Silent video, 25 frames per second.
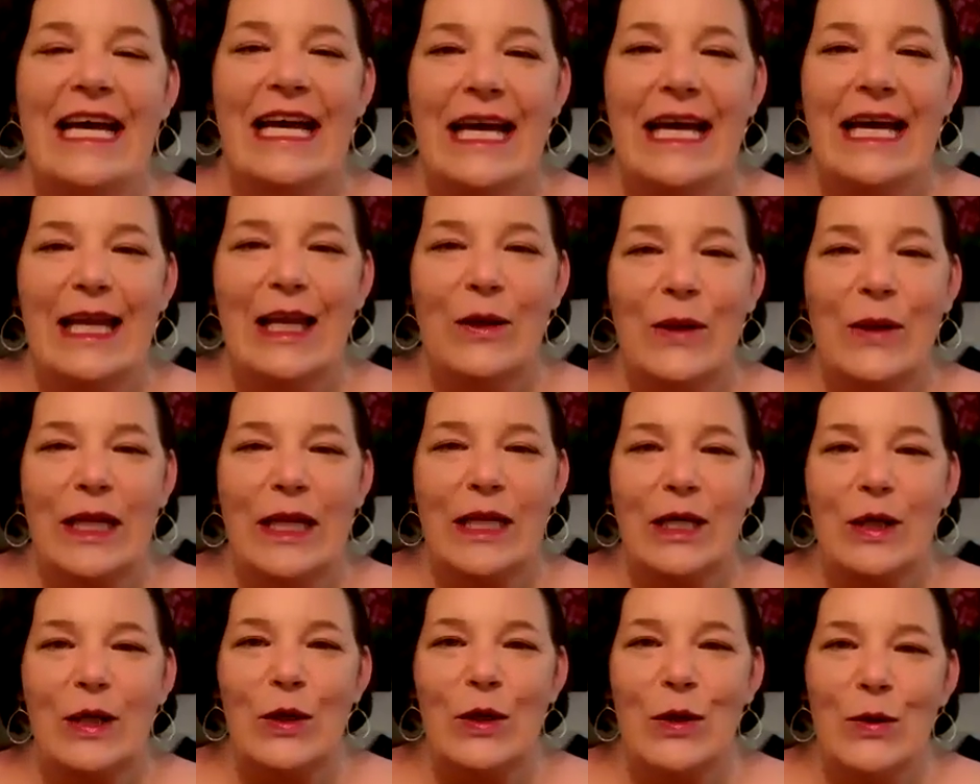Hello,
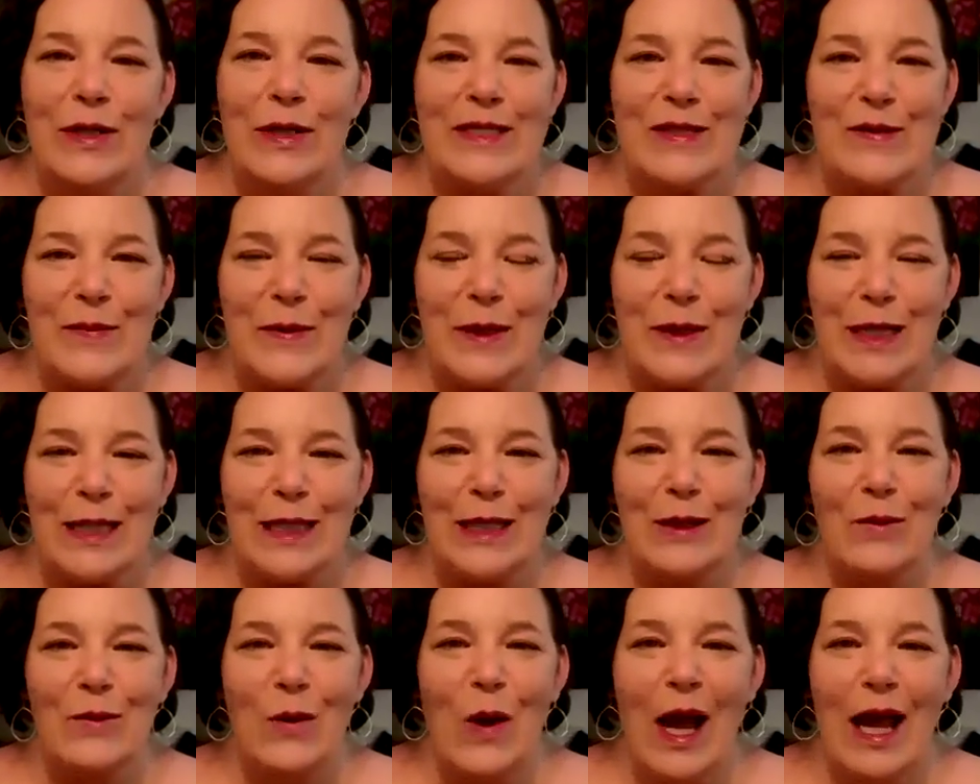hello. It's been a
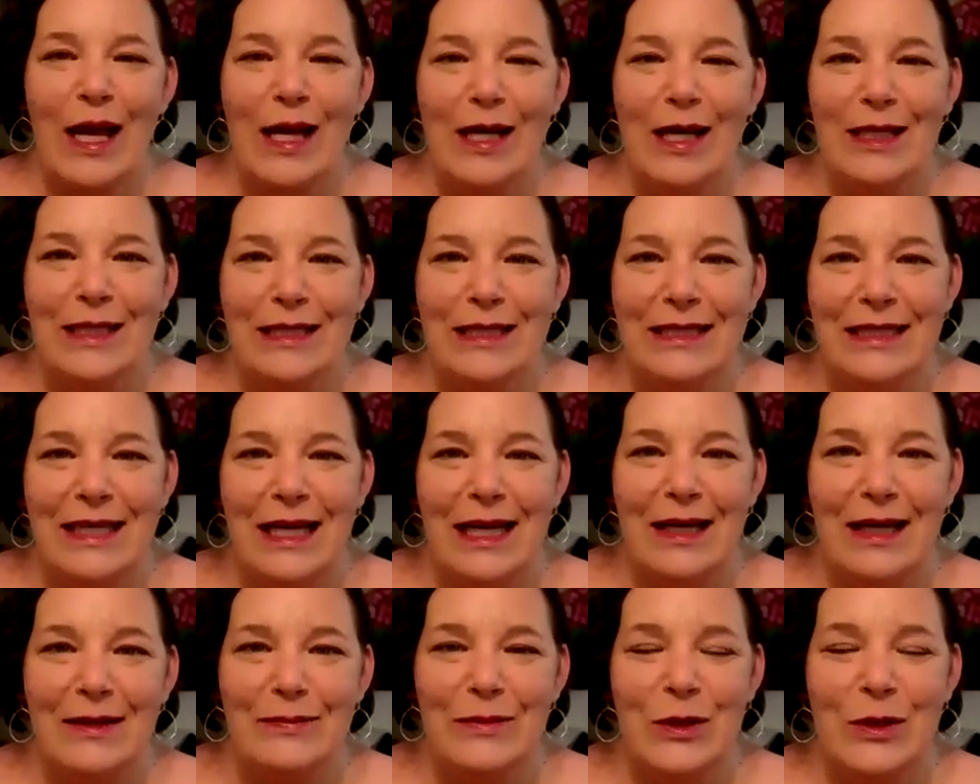little while.
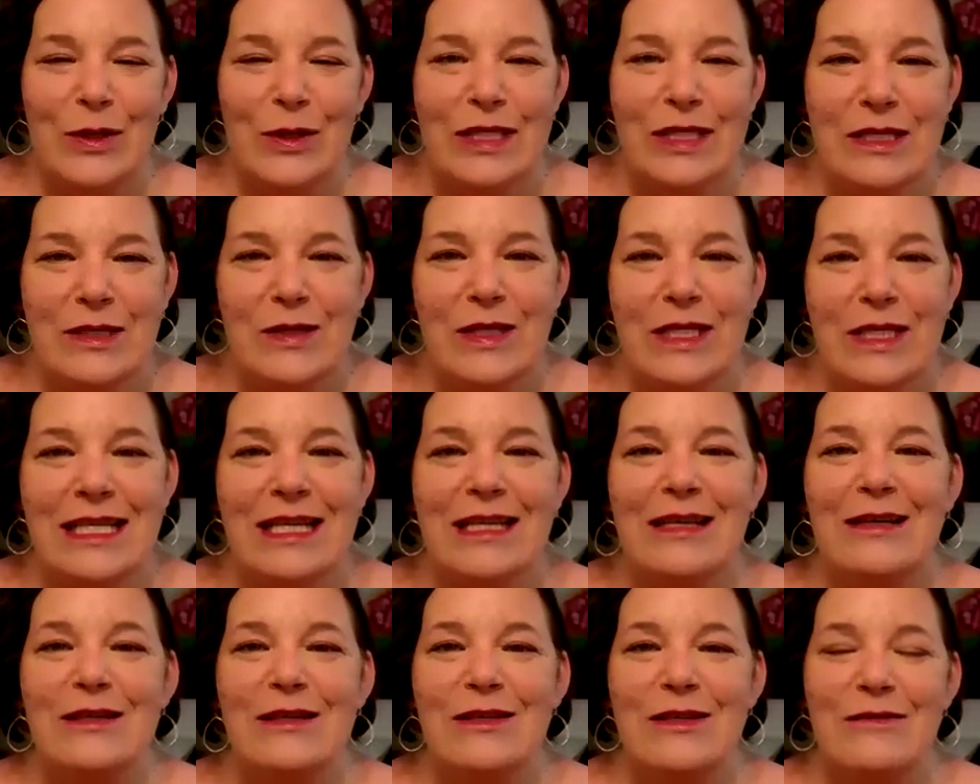I'm Crystal
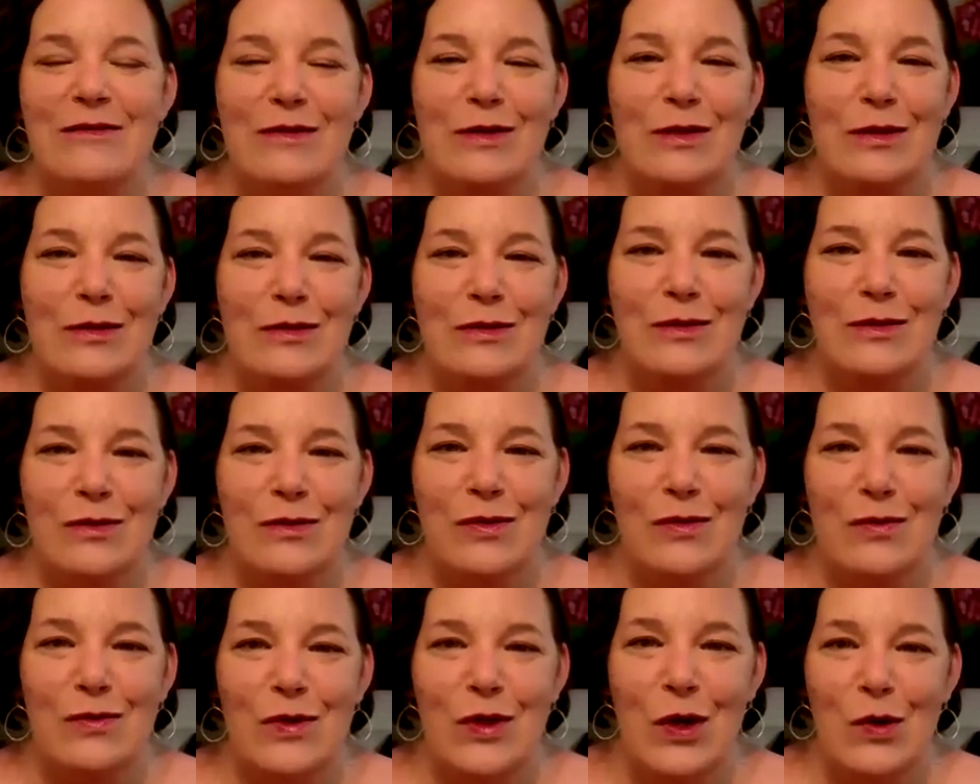Sayers. For those who
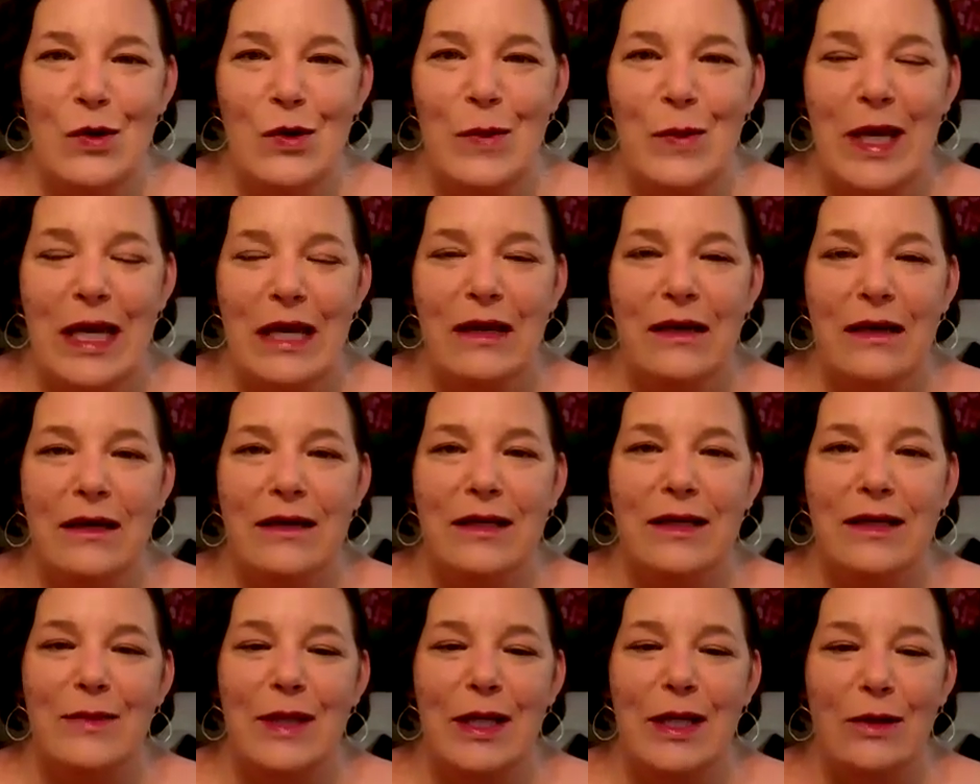don't know me,
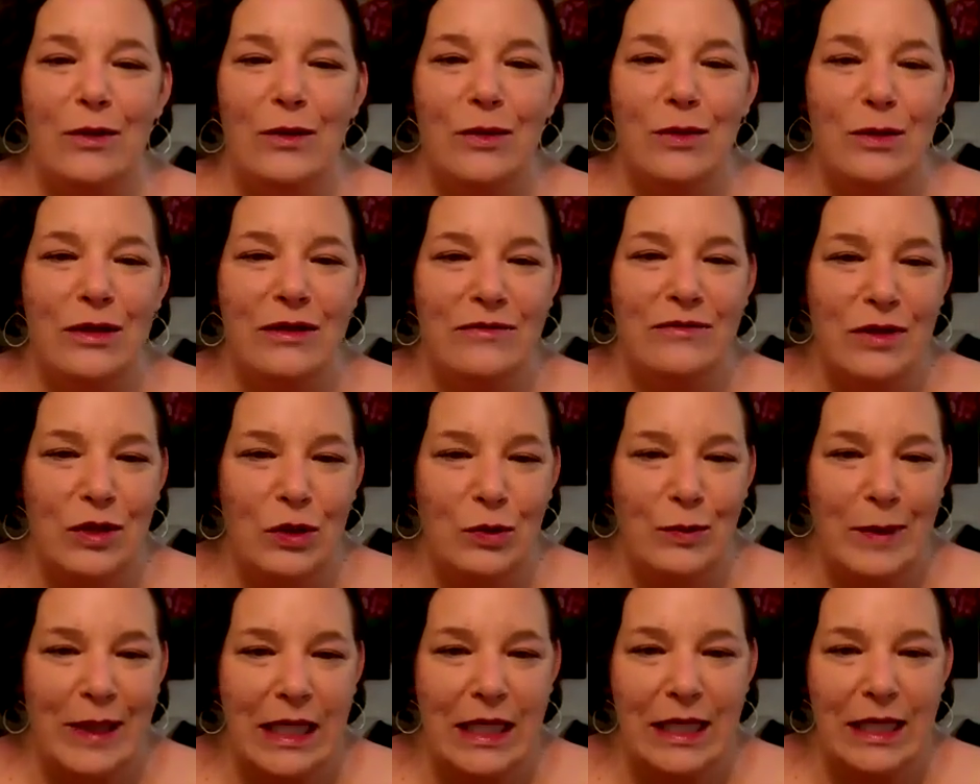I'm the owner of
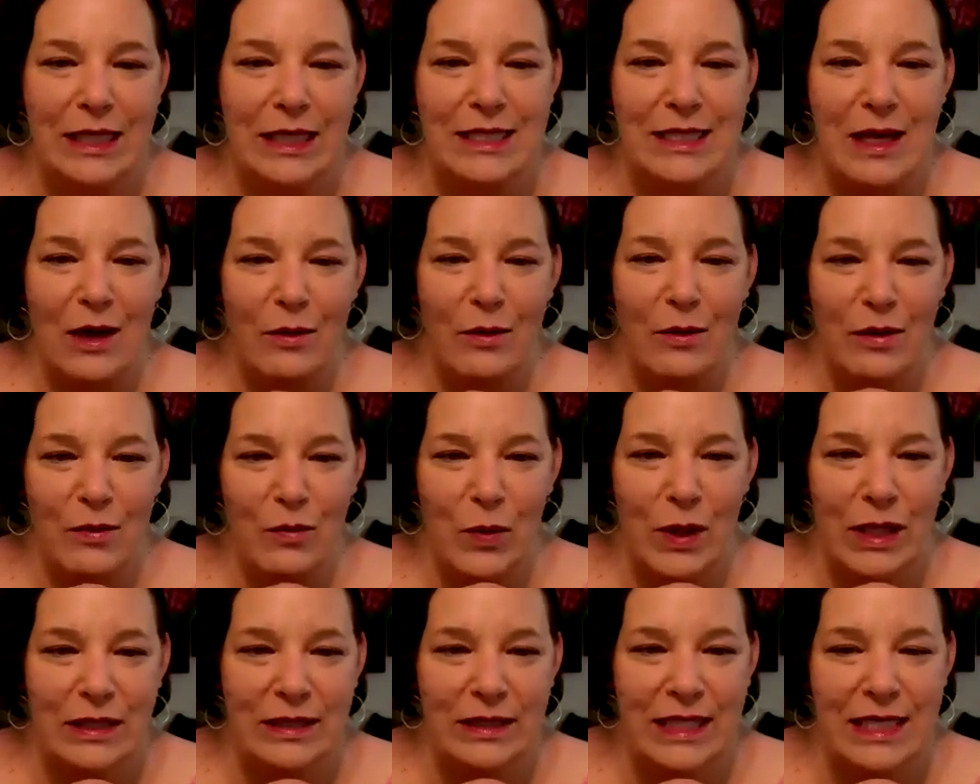New Beginnings Health and
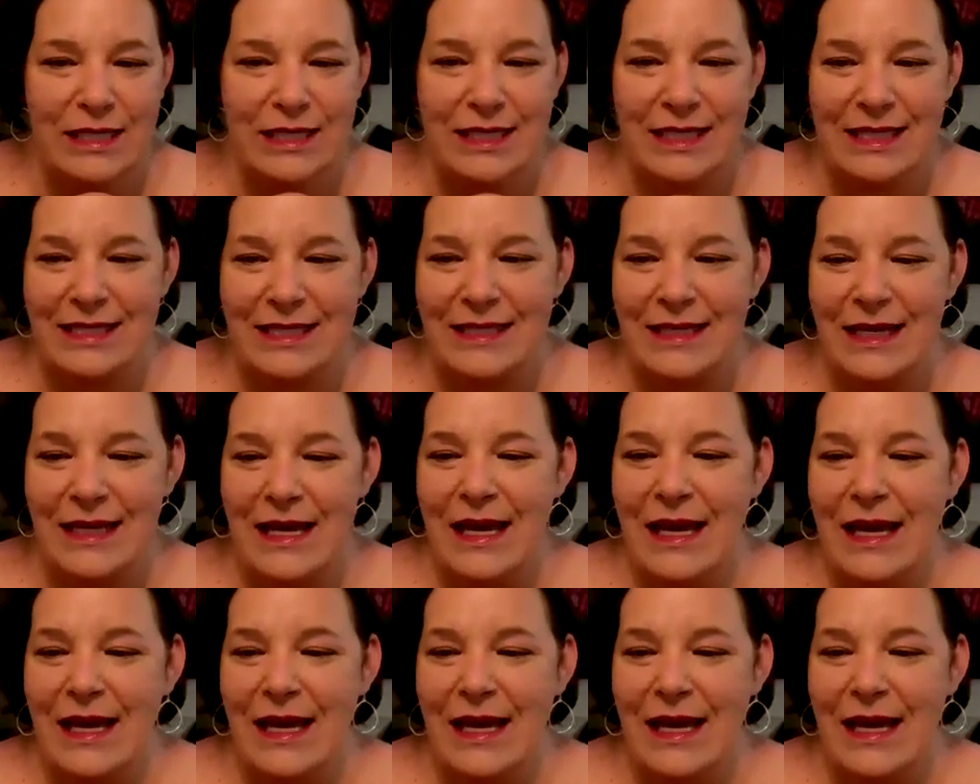Wellness.